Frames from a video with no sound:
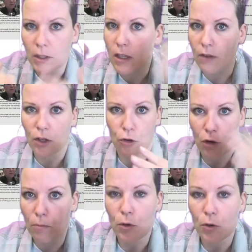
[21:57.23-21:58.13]
It saves on your
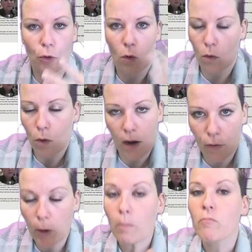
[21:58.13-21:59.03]
computer or
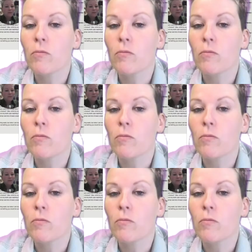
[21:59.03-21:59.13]
wherever.